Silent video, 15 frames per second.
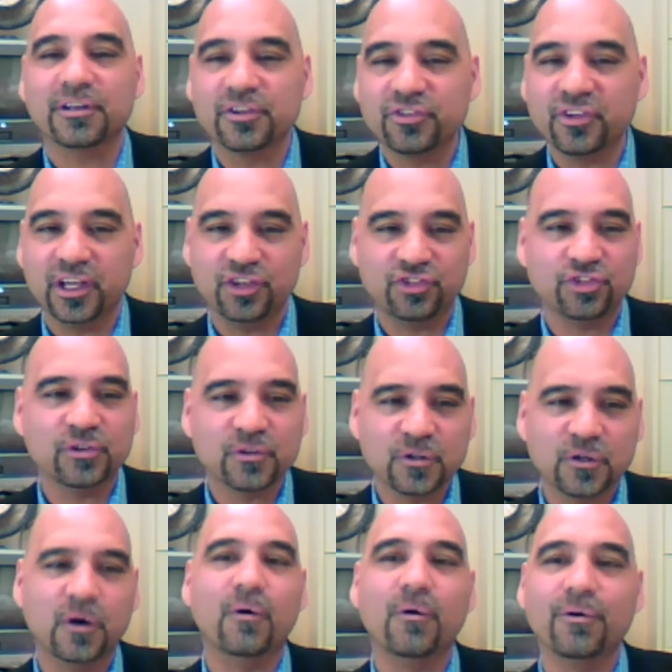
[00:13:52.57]
uh,
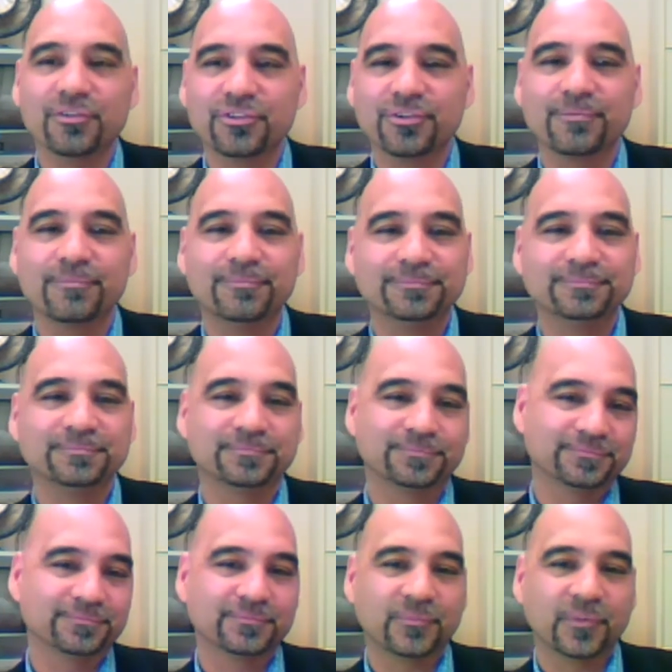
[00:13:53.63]
accomplish
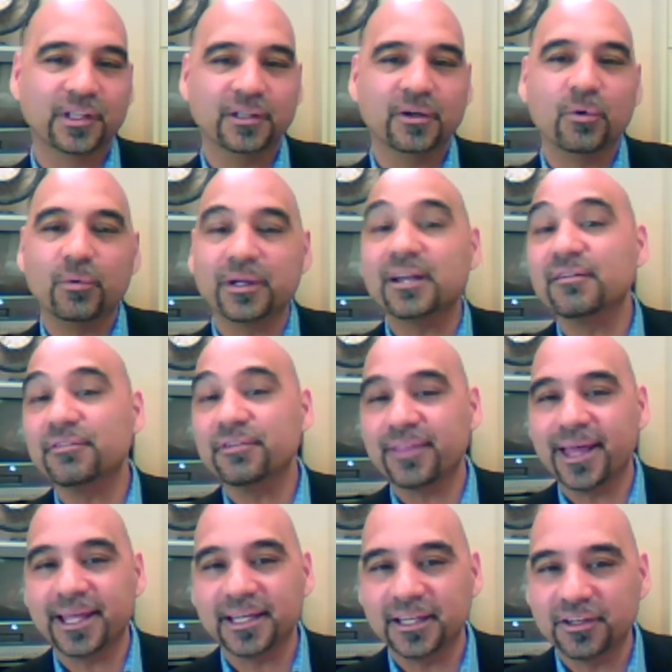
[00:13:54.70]
organizational goals
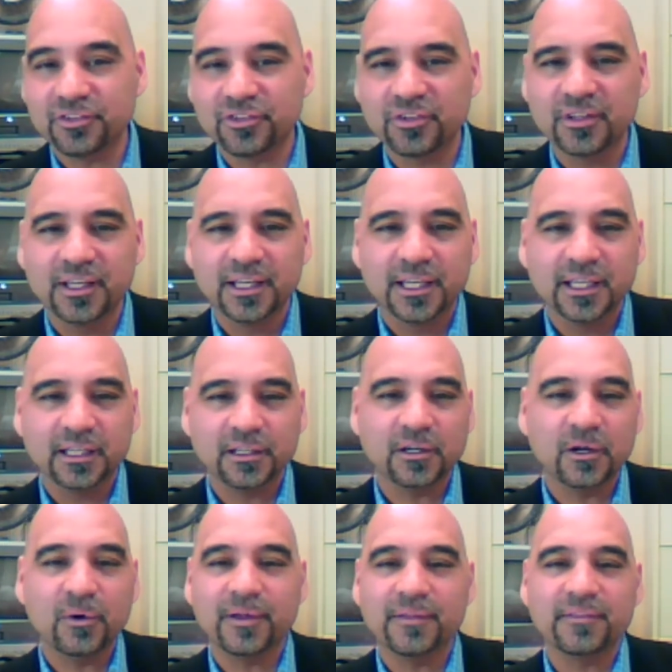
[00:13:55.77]
you know
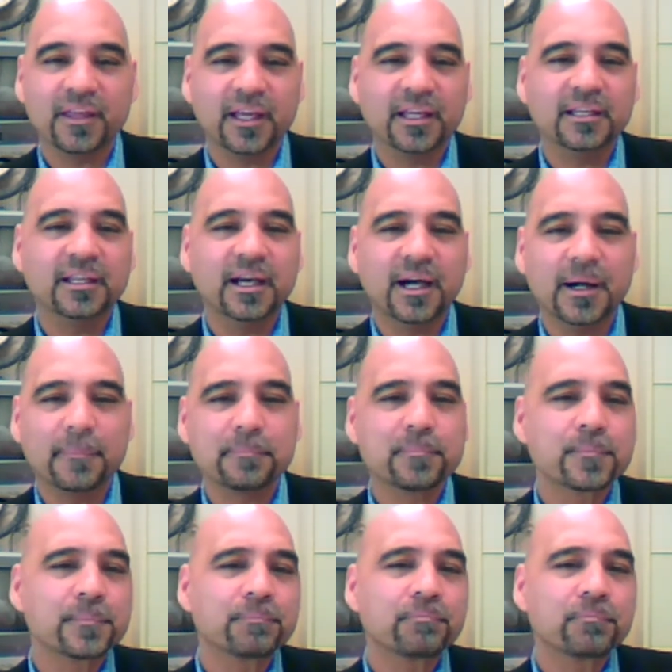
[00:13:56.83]
whatever that is
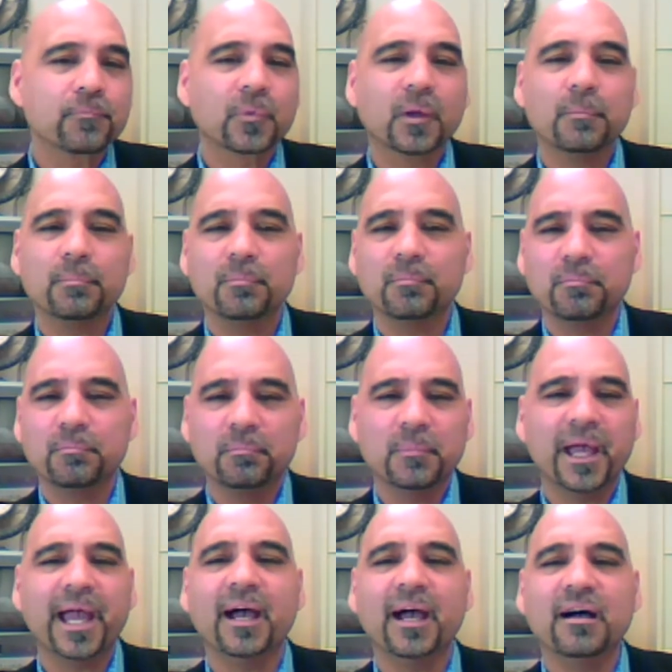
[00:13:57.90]
you know and
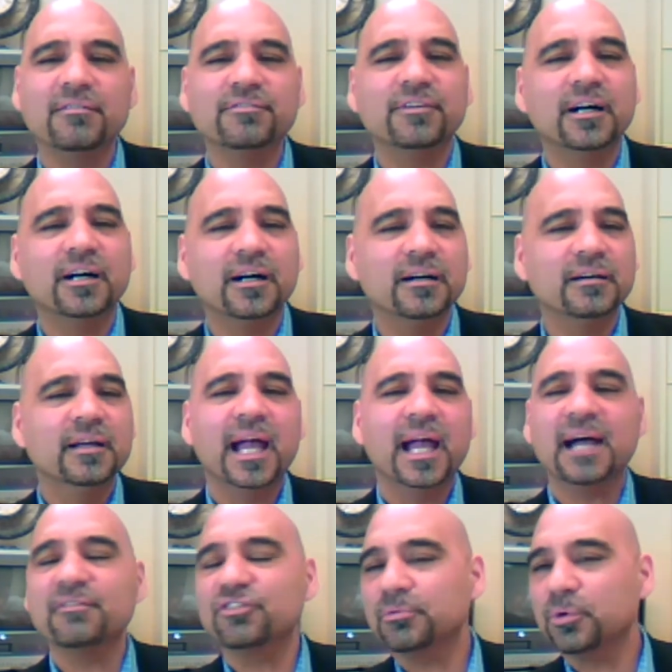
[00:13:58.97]
then uh,
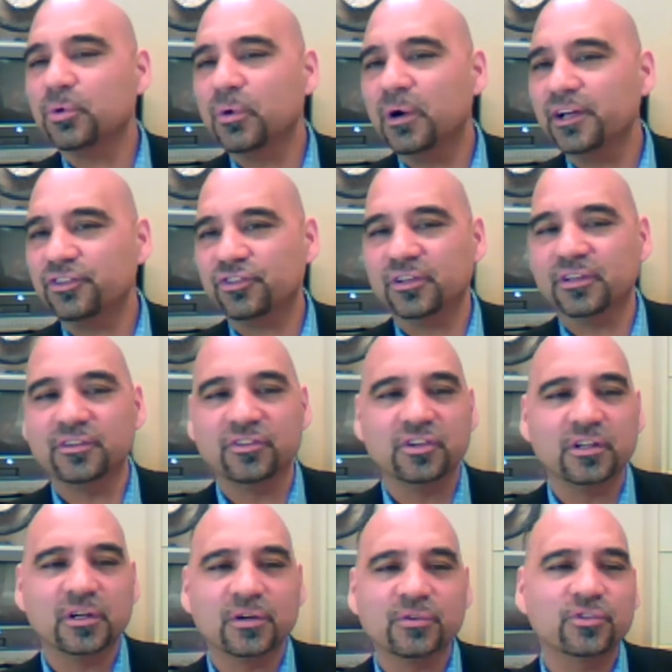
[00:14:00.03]
have
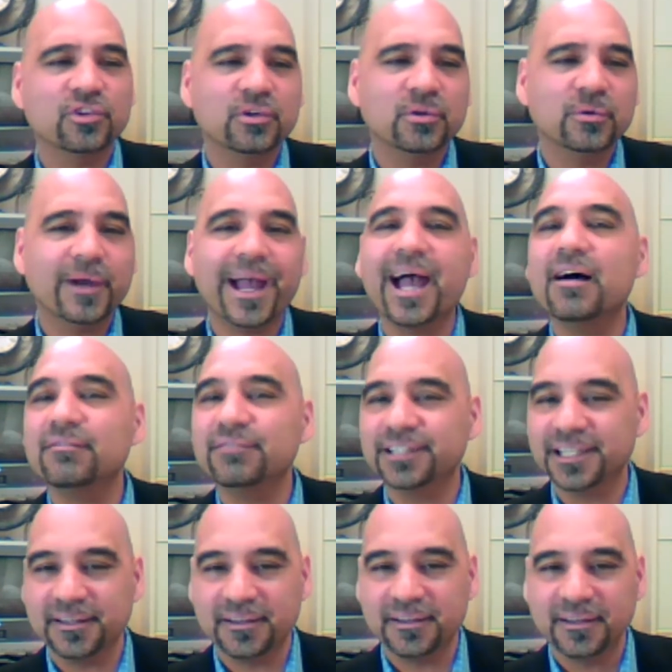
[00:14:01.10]
uh, have some
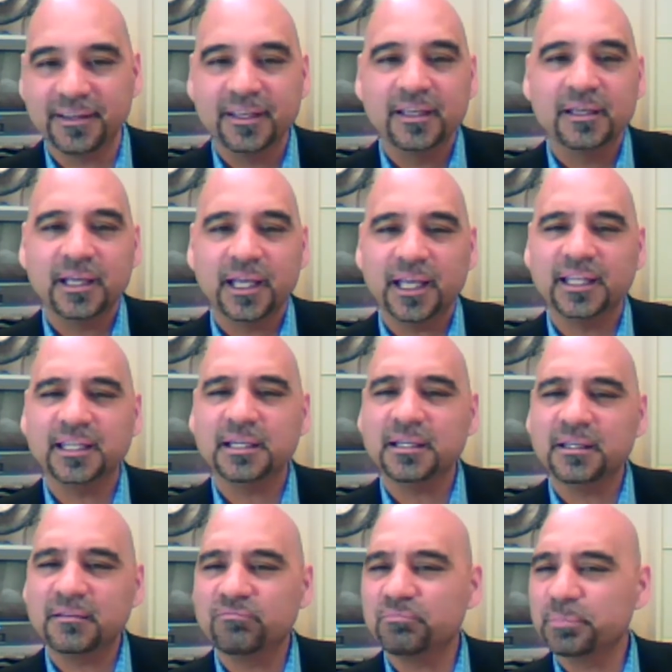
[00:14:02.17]
questions you know do
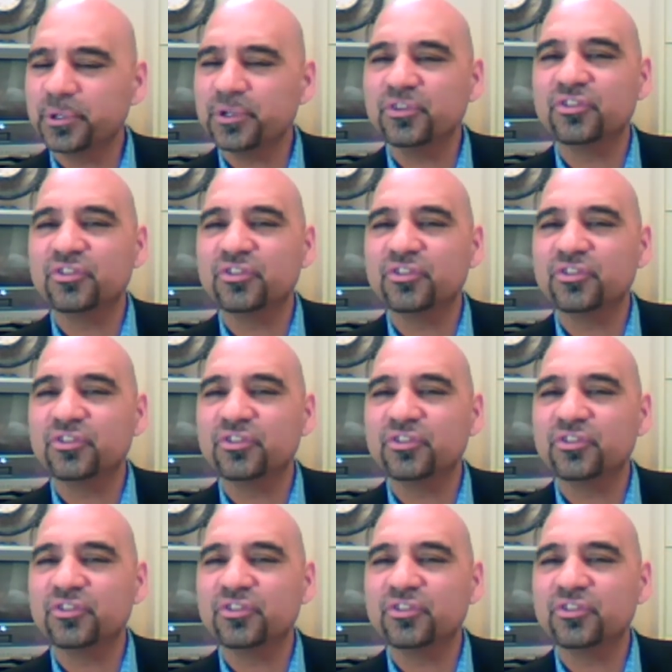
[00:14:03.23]
you have